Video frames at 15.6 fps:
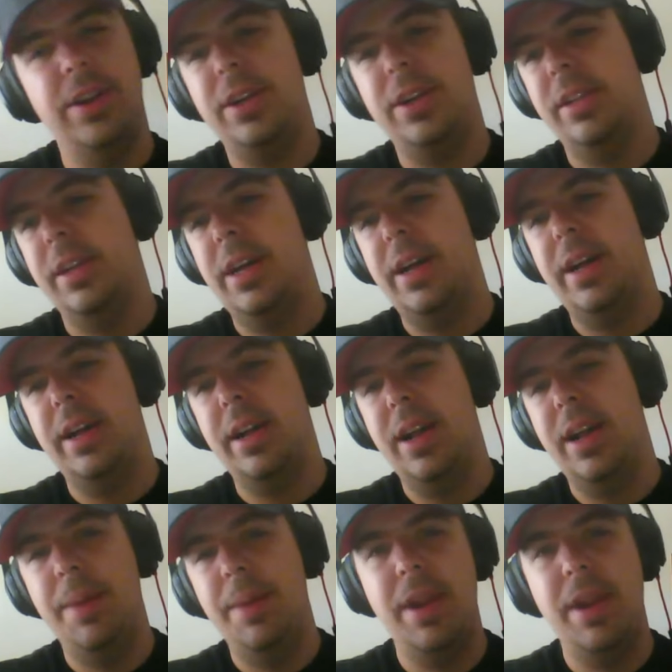all.
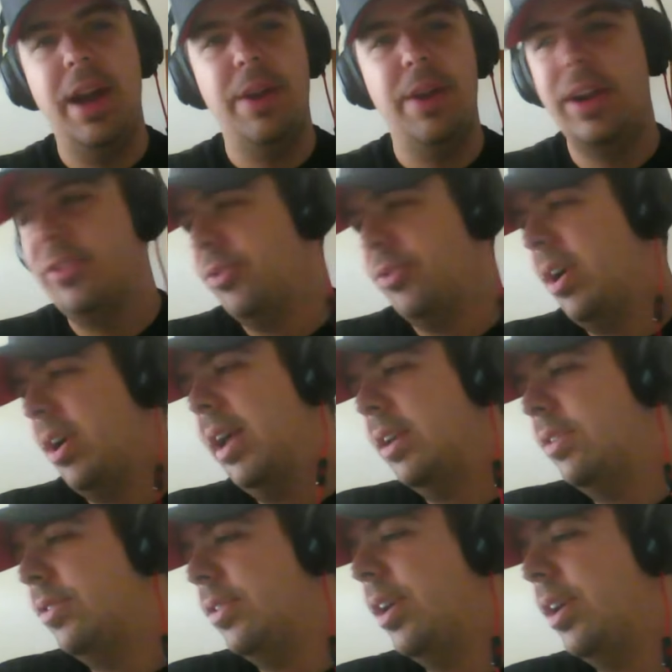I'm not Rex
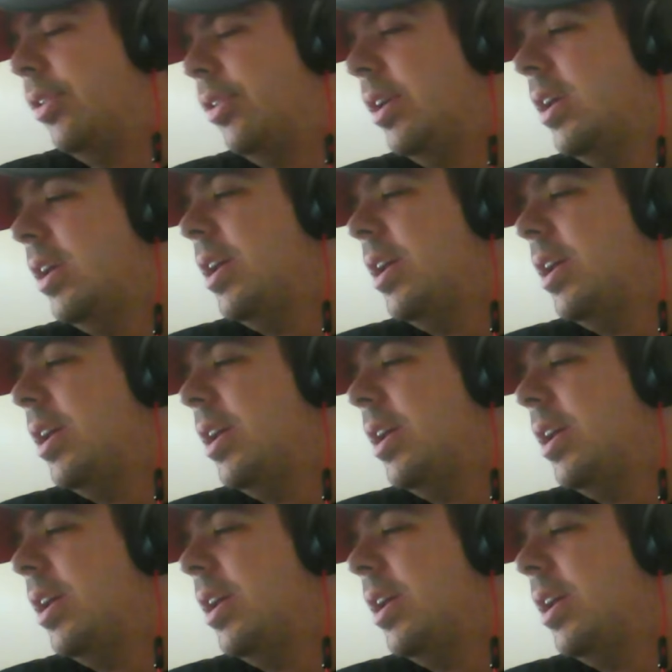Ryan. So